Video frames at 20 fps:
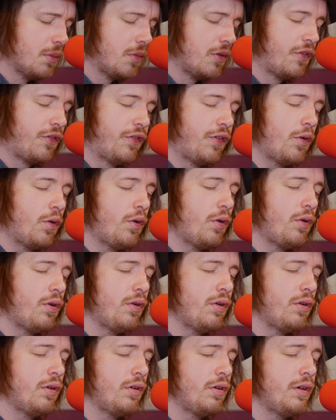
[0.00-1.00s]

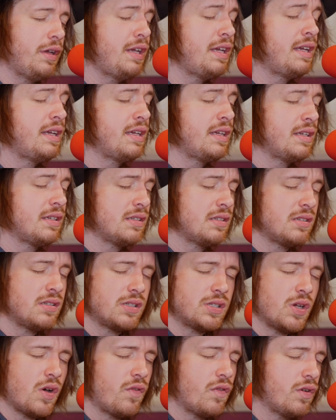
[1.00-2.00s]
before
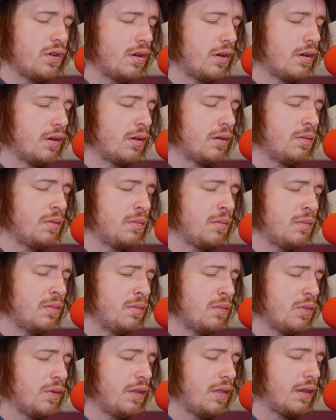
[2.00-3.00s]
he's
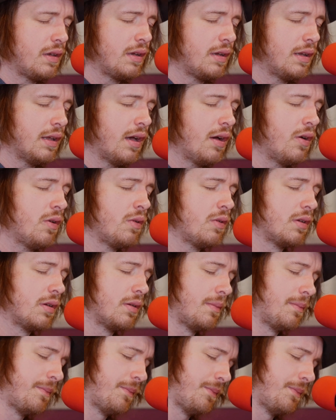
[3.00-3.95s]
overcome with doubt?